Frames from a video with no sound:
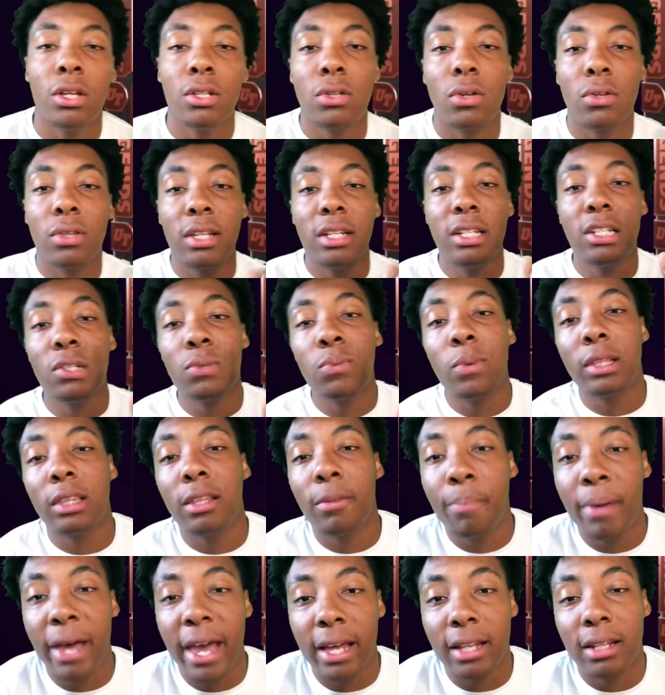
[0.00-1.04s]
So this is what the
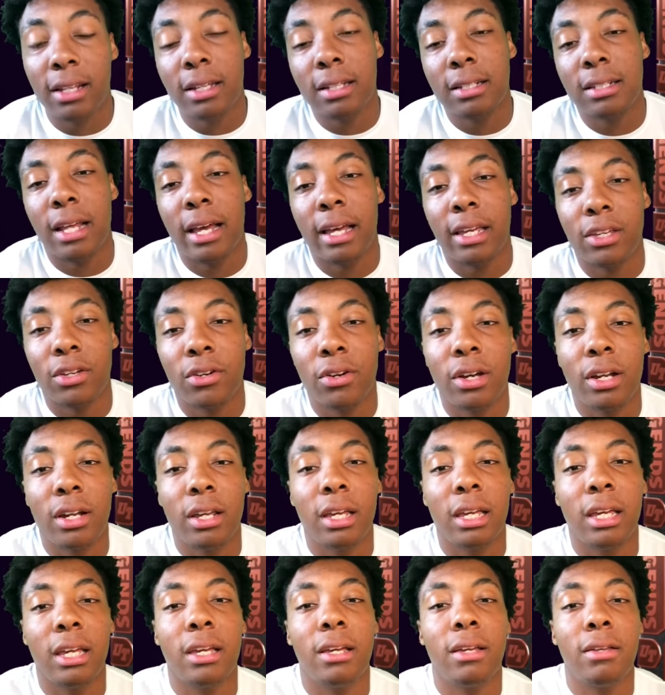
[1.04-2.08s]
pack looks like. You're gonna
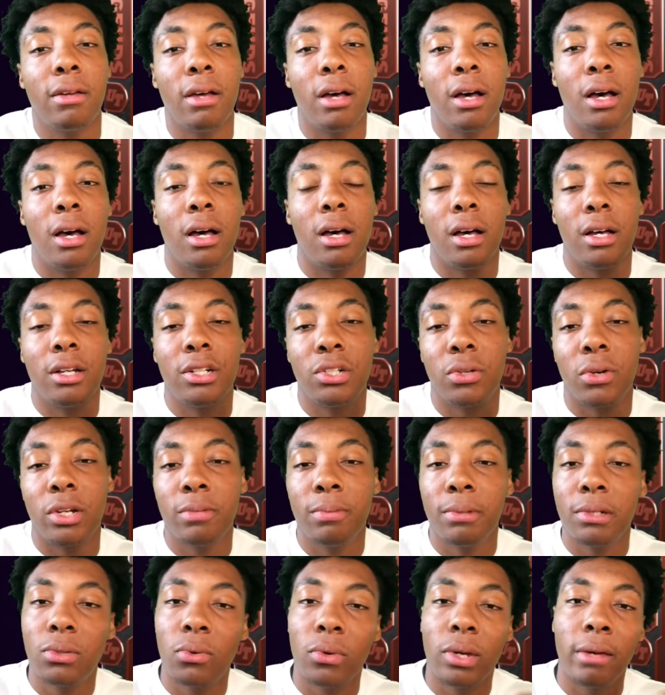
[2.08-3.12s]
get a choice
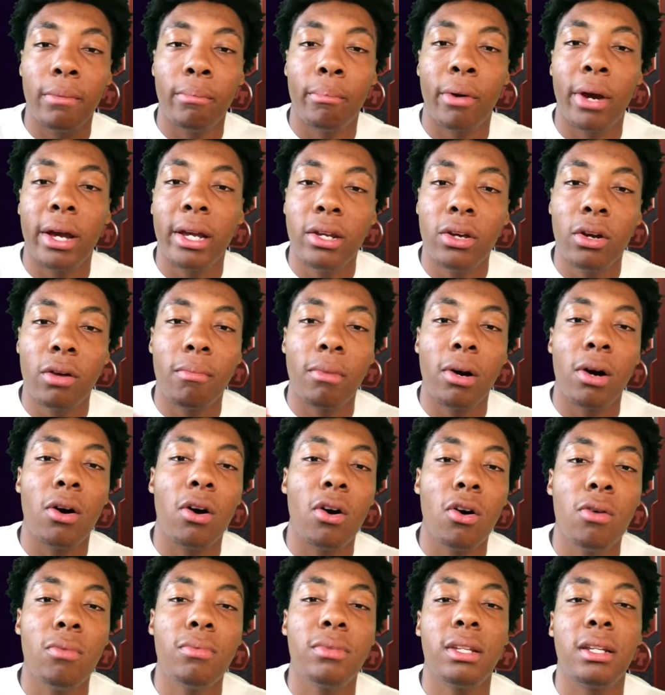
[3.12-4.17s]
between Brady or
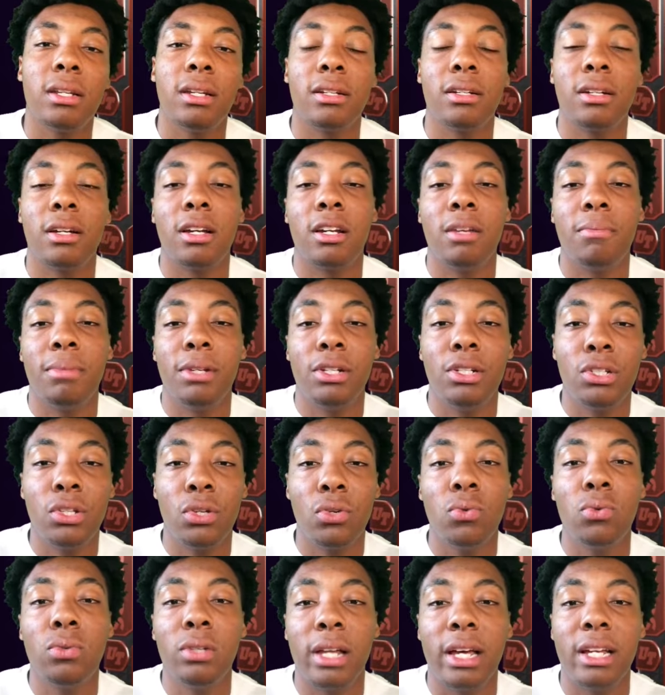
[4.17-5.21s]
Mahomes, and then there are gonna be
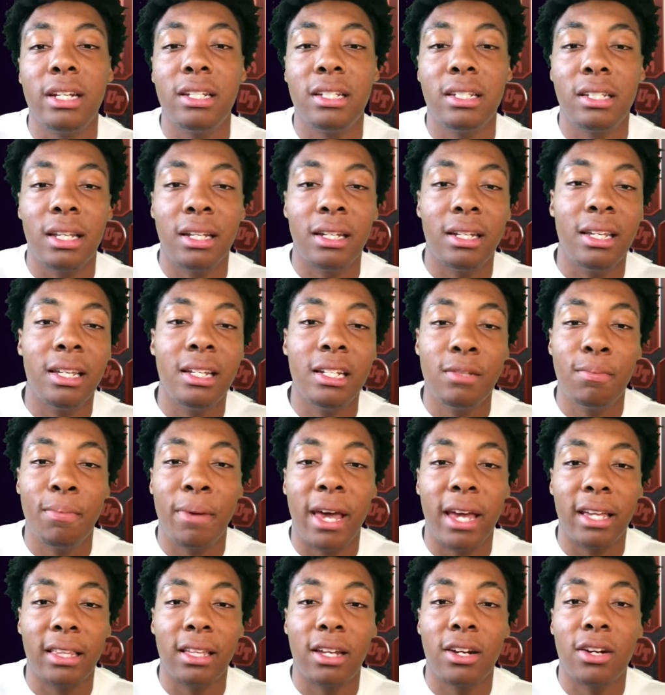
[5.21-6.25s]
2 legends in each
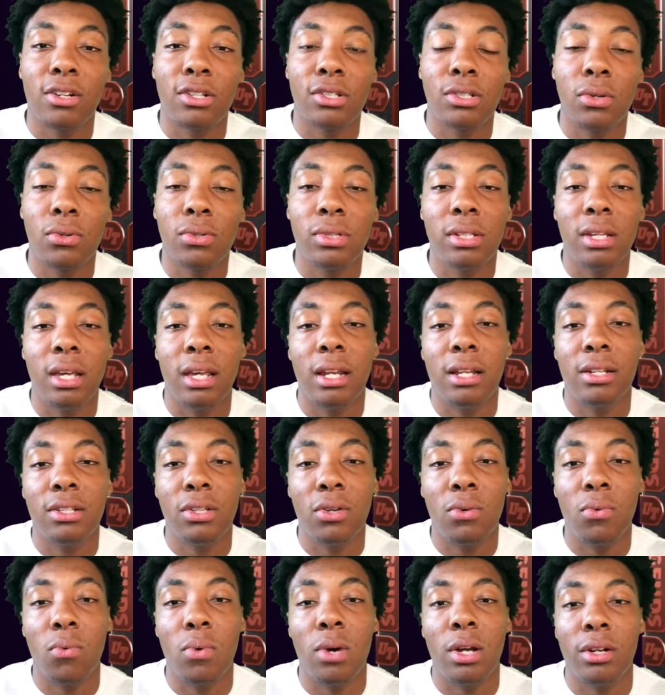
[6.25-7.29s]
pack that are associated
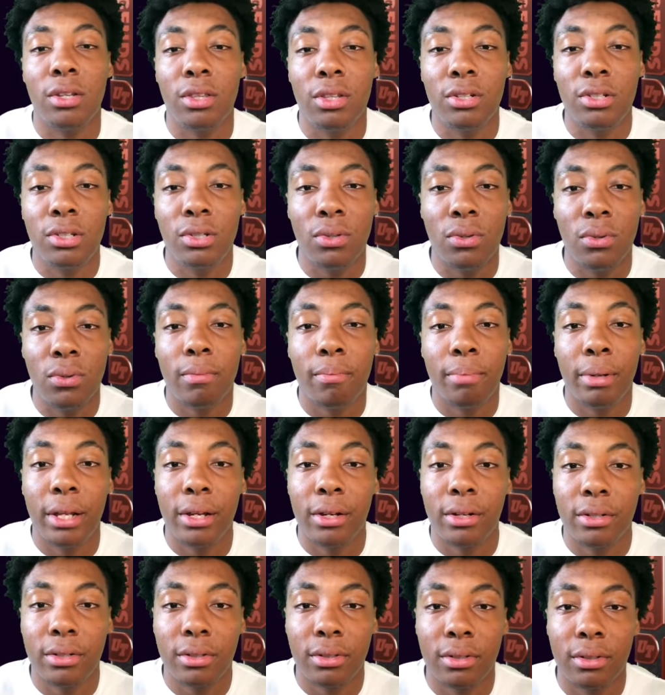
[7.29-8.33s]
to one of the 2
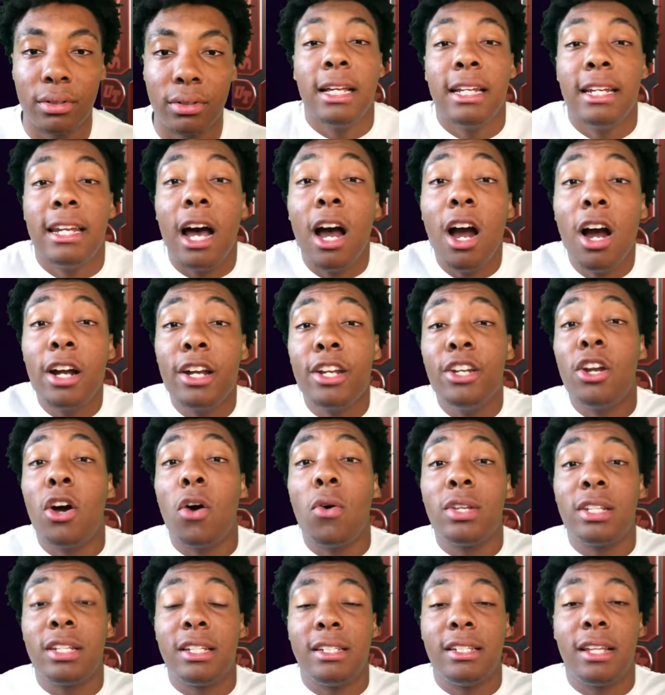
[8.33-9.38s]
players. Now I already know
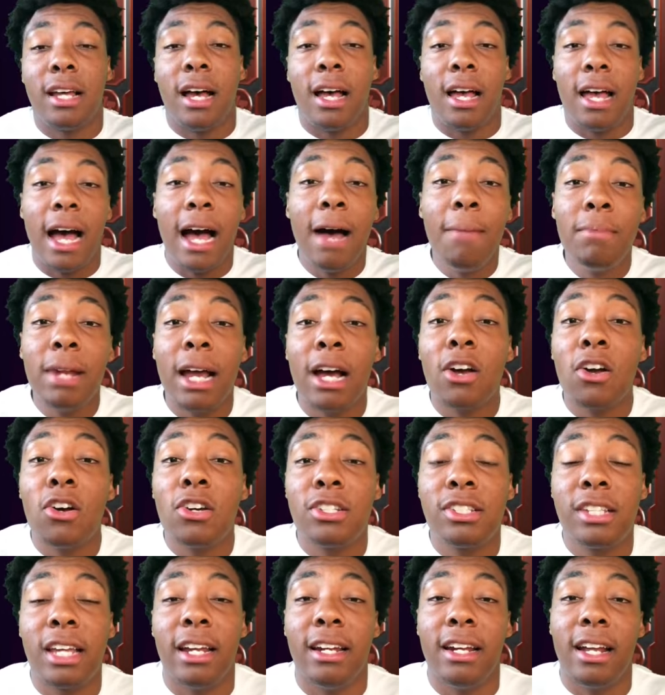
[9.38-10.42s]
what's inside. I'm not gonna
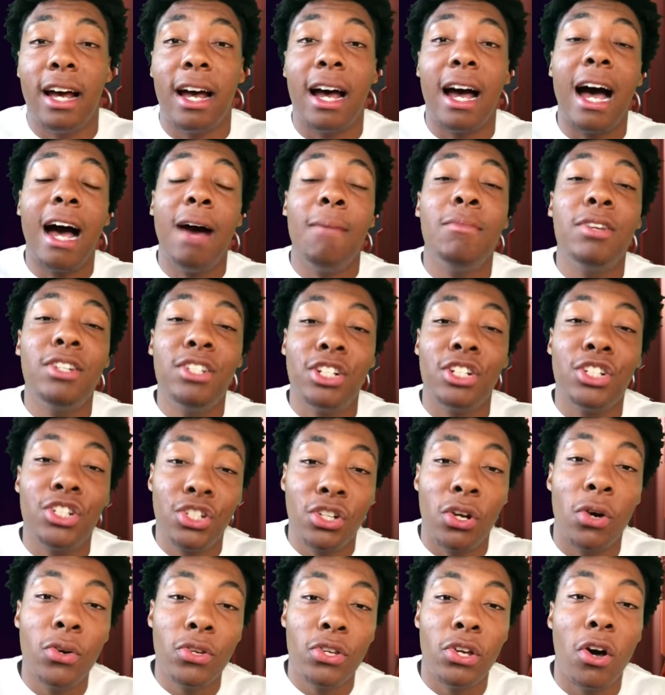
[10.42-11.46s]
say that. I'm gonna just
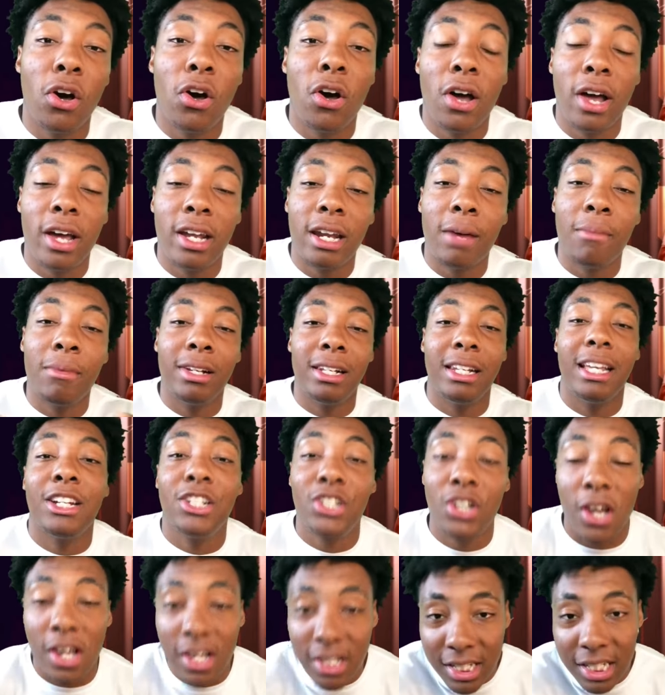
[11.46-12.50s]
show y'all, and I'm gonna
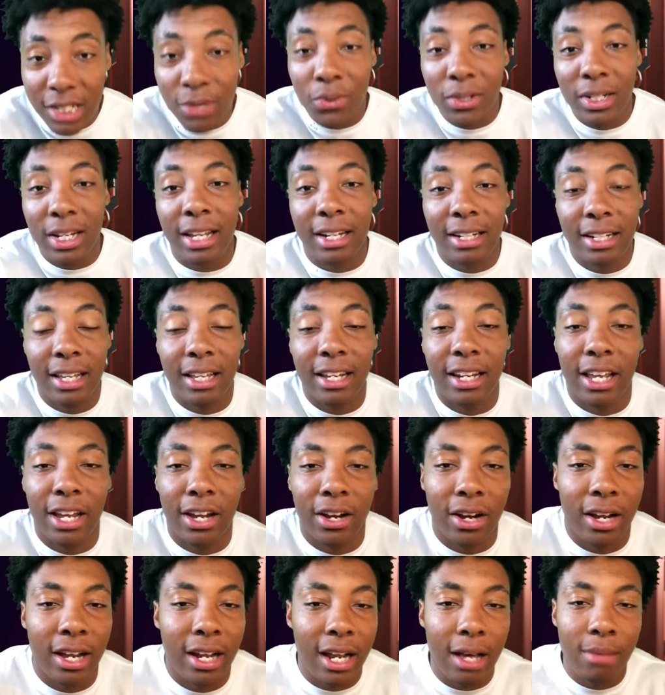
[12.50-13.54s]
let y'all see what they did
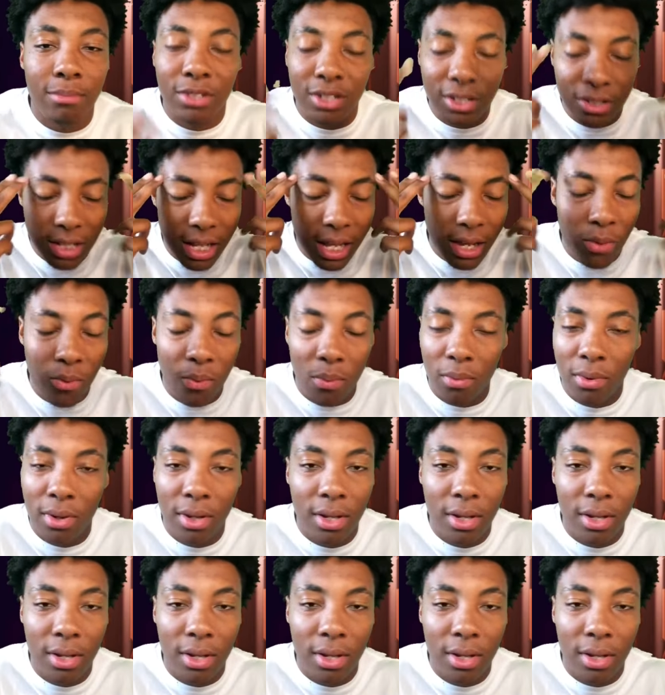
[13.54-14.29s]
here, and I'm just like